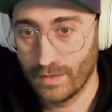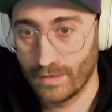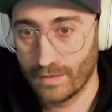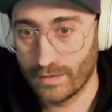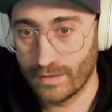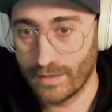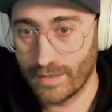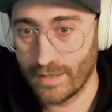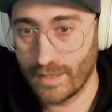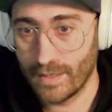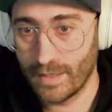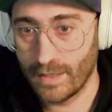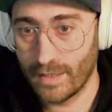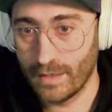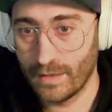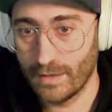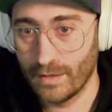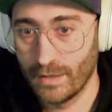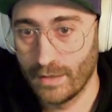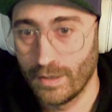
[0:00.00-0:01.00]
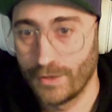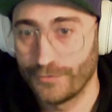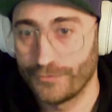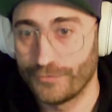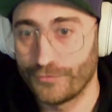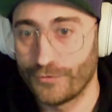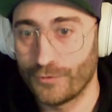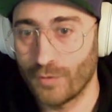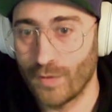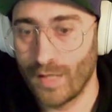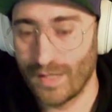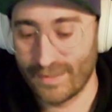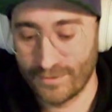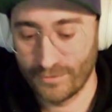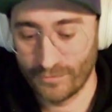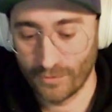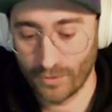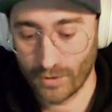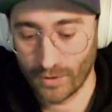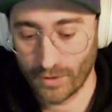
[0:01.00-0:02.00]
Then draw
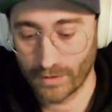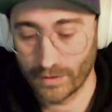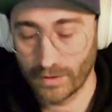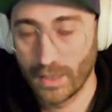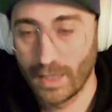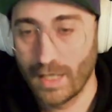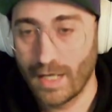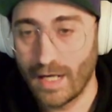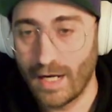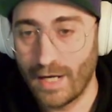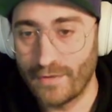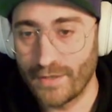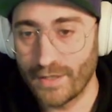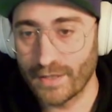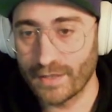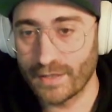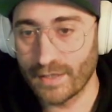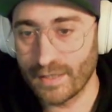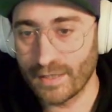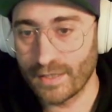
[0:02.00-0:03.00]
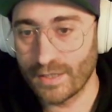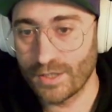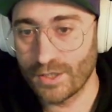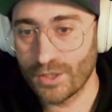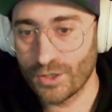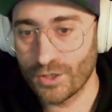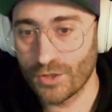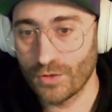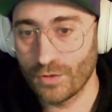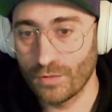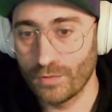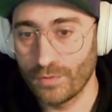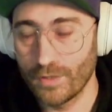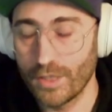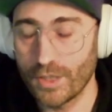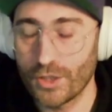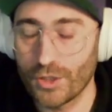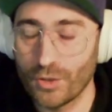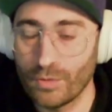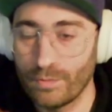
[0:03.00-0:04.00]
asteroid. I think this
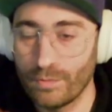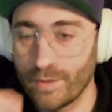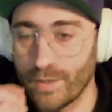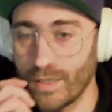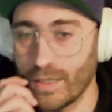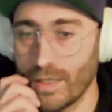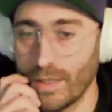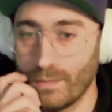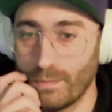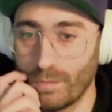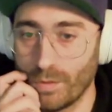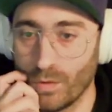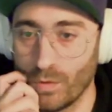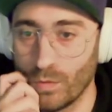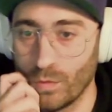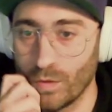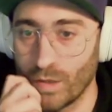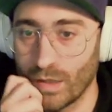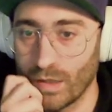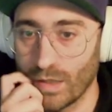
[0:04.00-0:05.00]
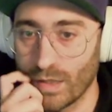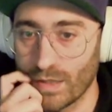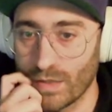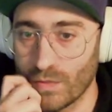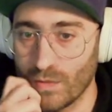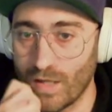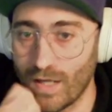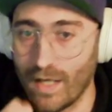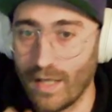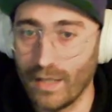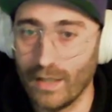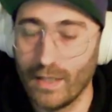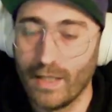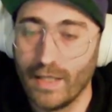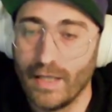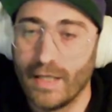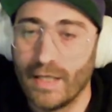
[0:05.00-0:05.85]
should be plural as well.